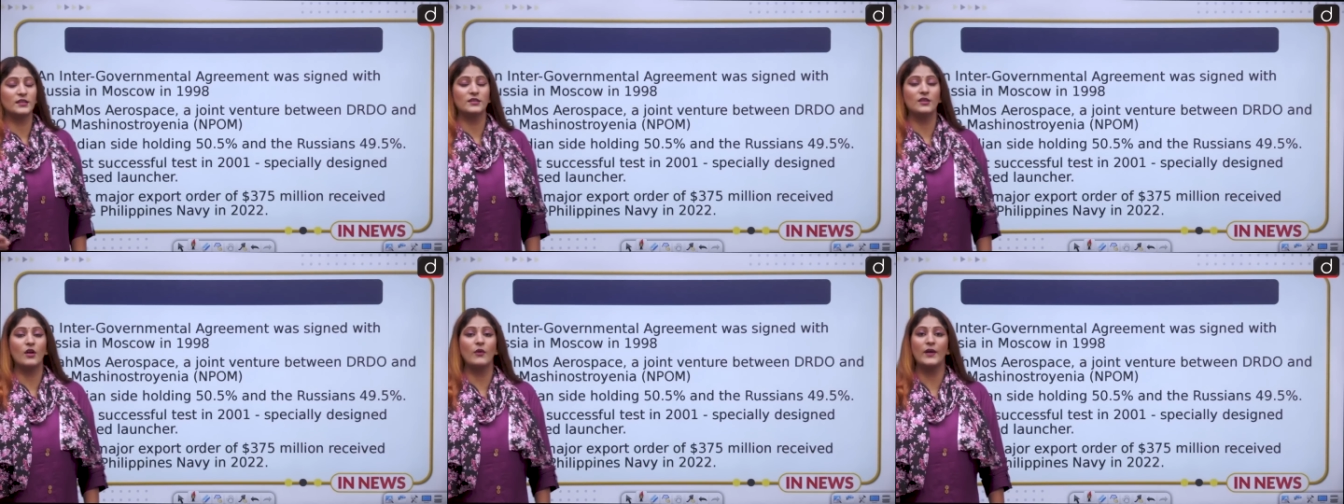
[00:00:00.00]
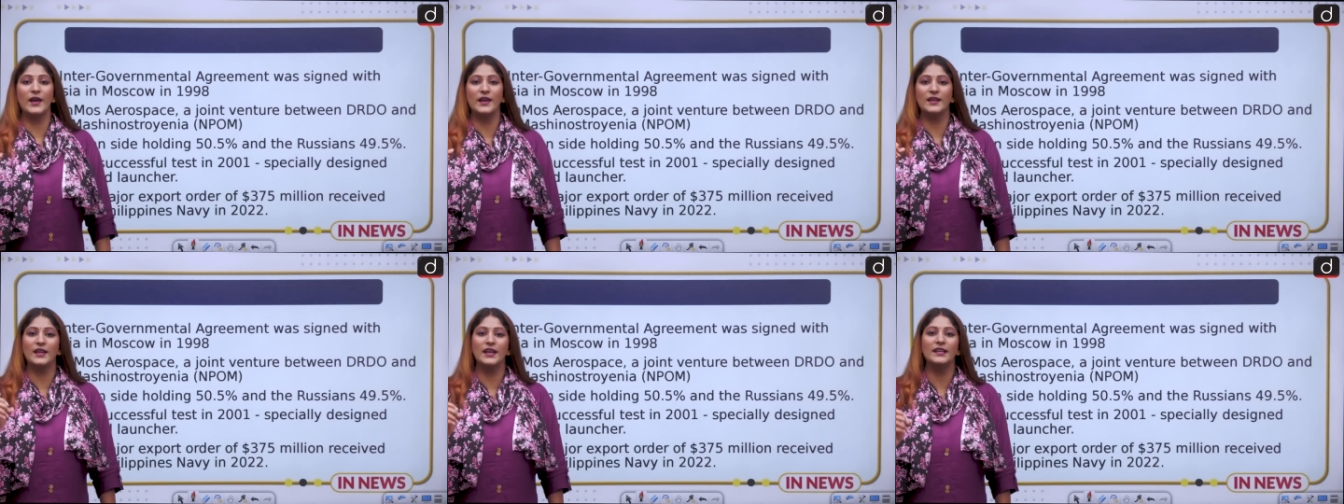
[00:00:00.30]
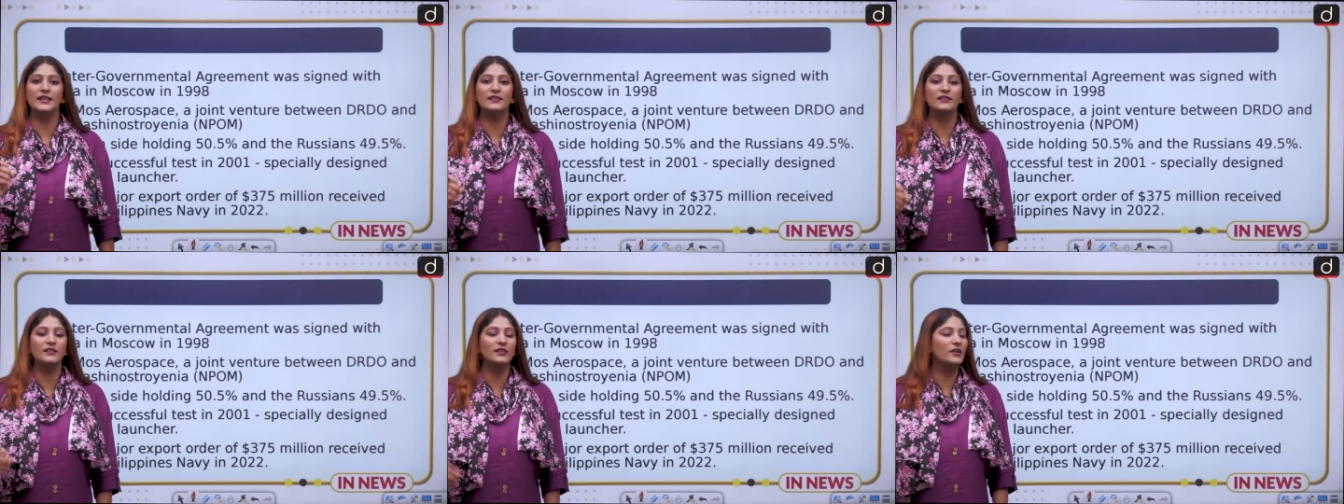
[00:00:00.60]
now an
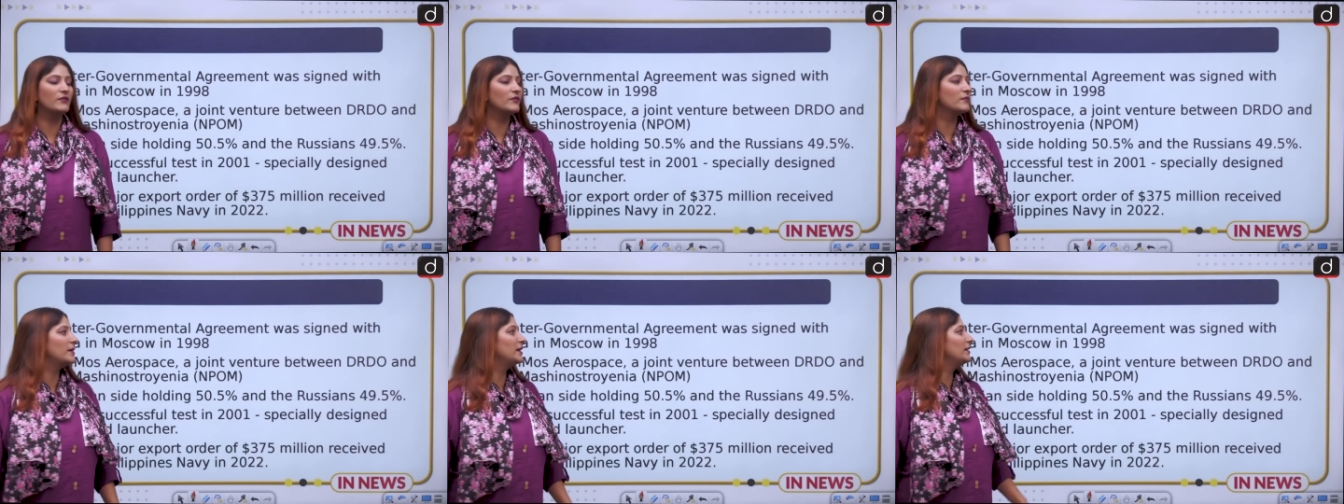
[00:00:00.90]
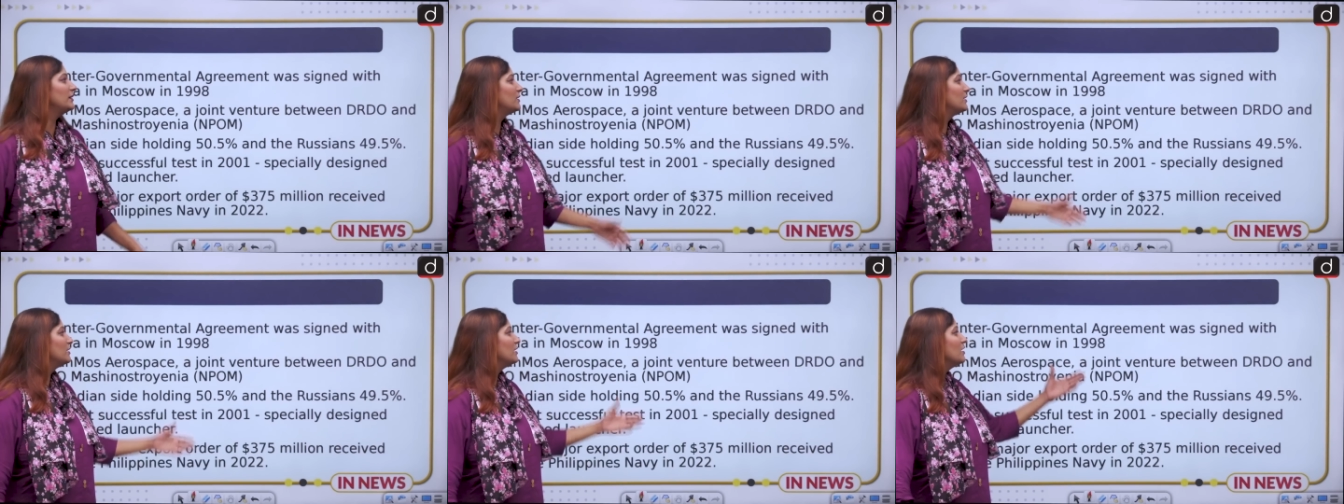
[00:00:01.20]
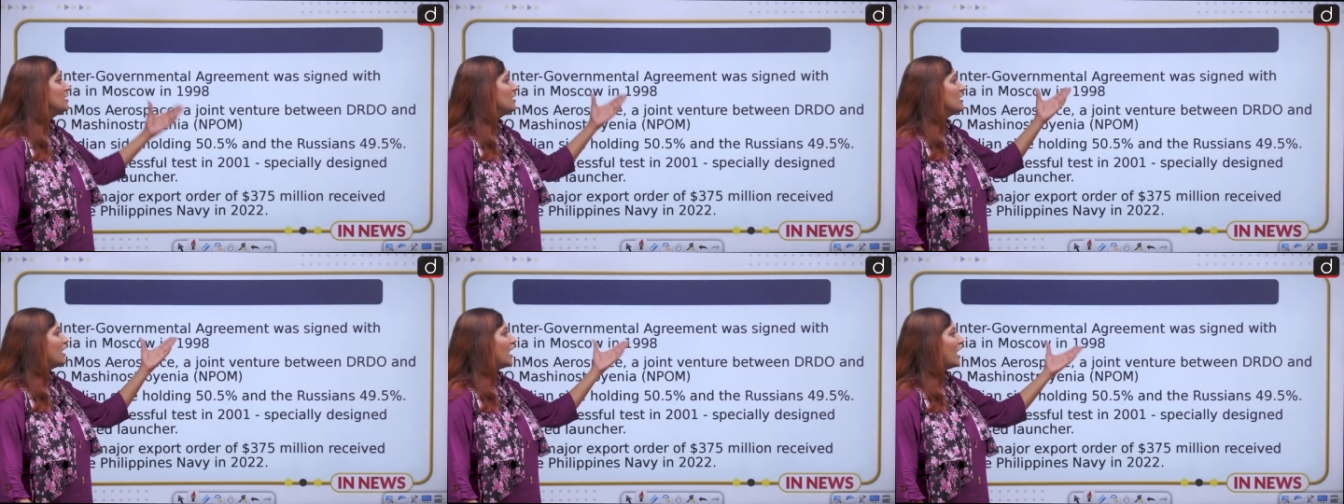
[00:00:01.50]
intergovernmental
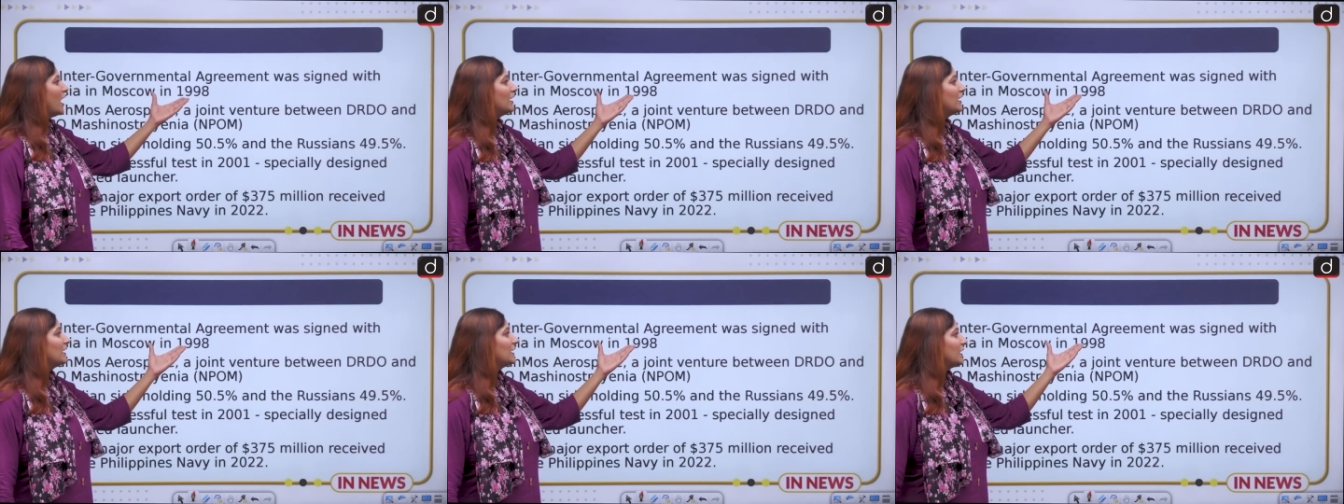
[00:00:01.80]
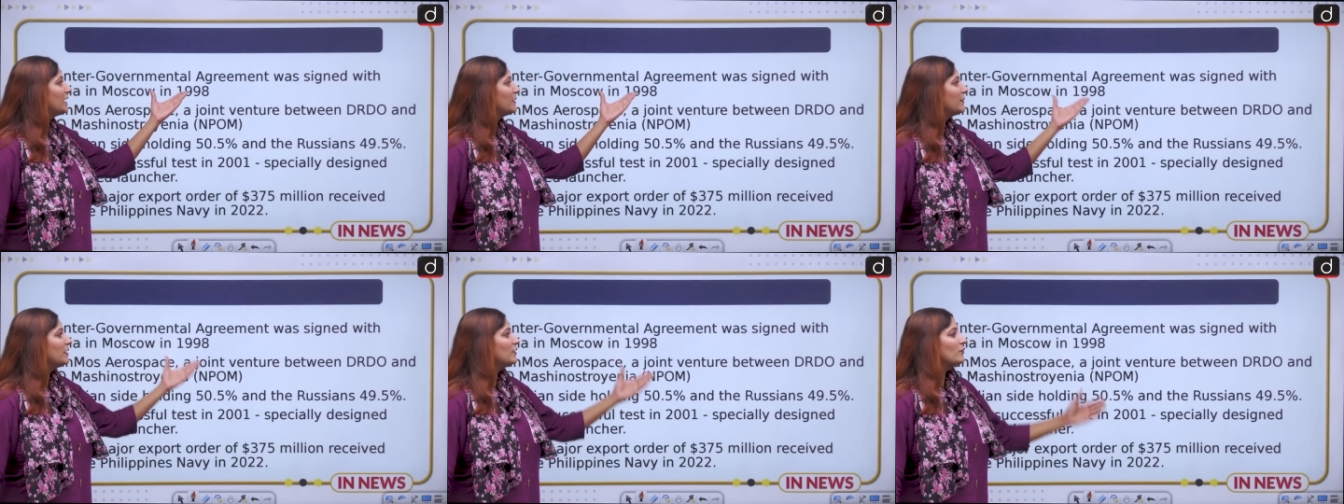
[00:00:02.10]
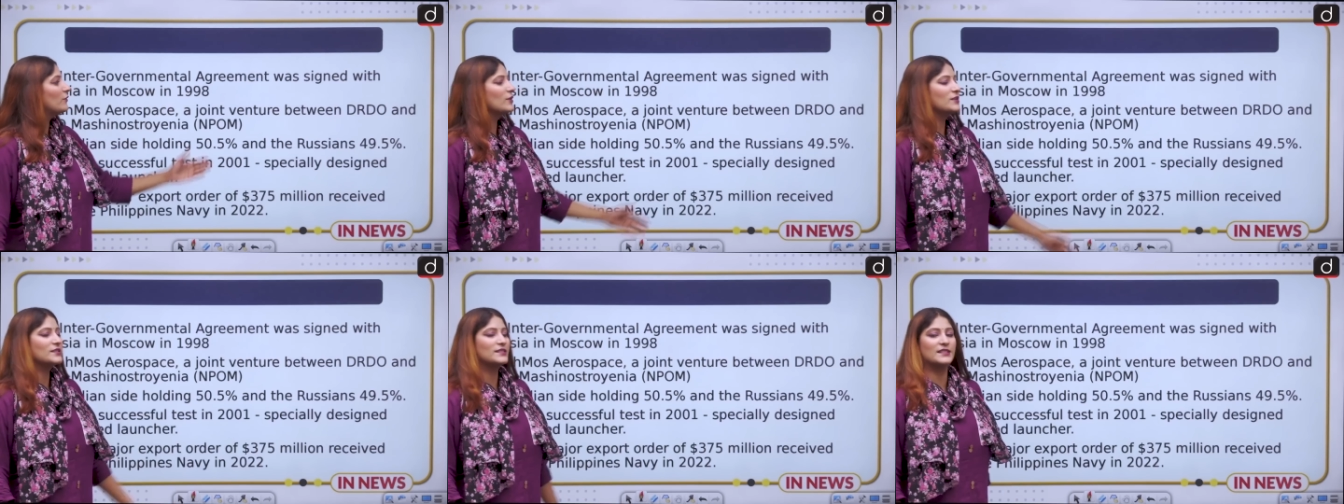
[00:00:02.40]
agreement
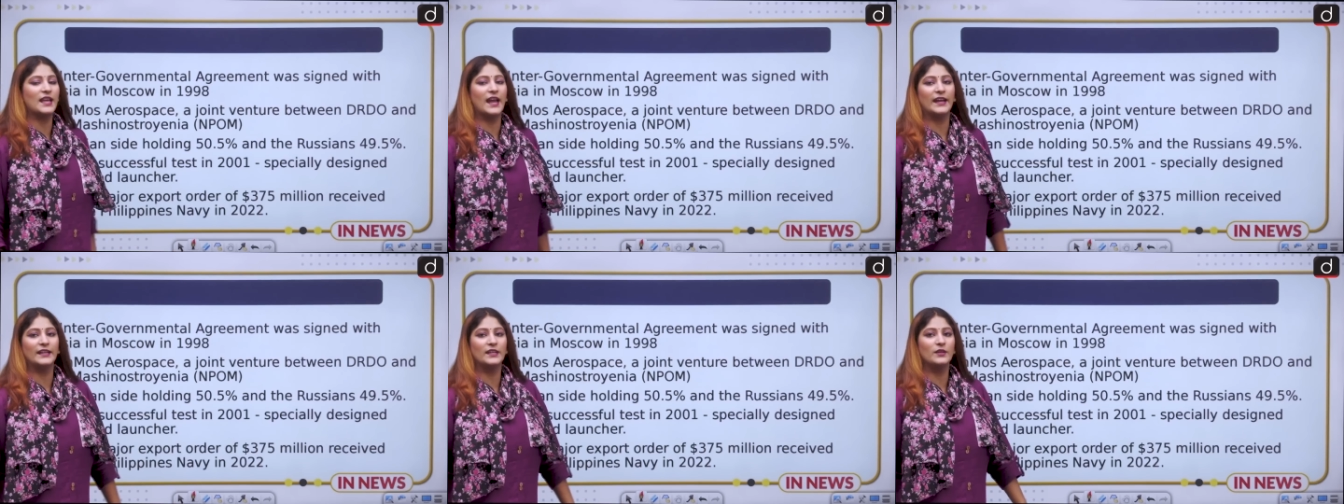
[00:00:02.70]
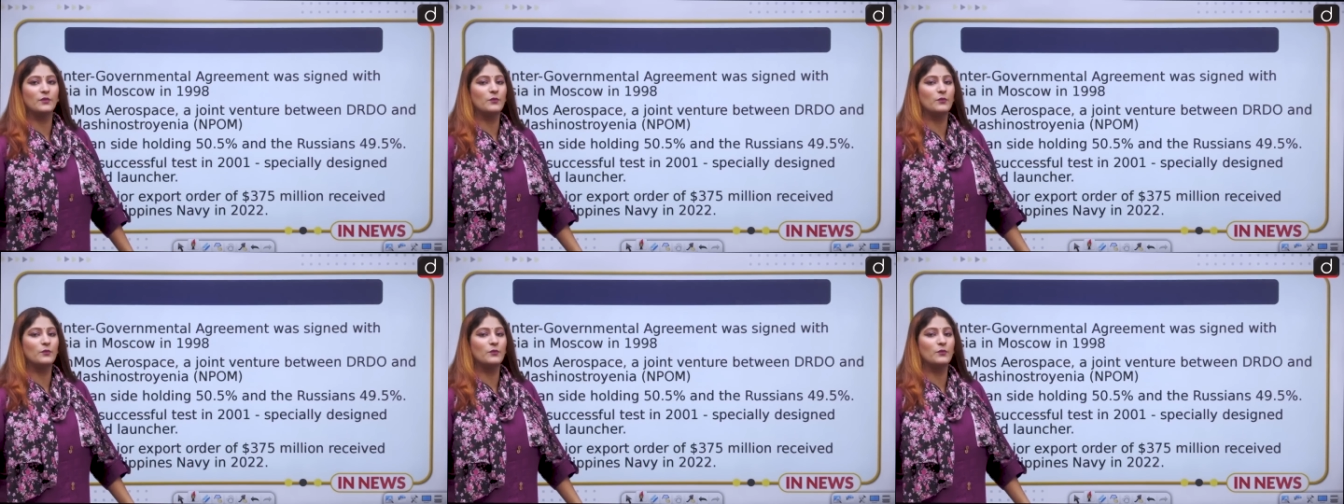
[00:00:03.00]
was signed